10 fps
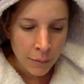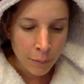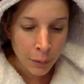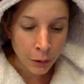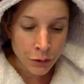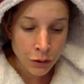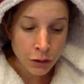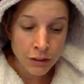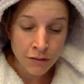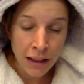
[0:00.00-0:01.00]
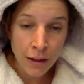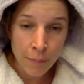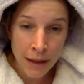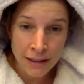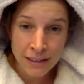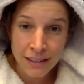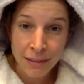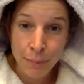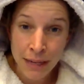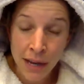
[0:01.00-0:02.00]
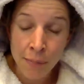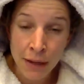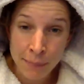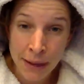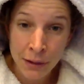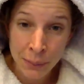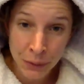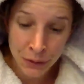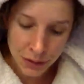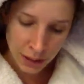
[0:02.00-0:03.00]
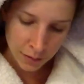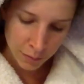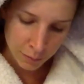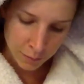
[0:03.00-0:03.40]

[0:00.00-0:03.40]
Personal development and becoming a better person.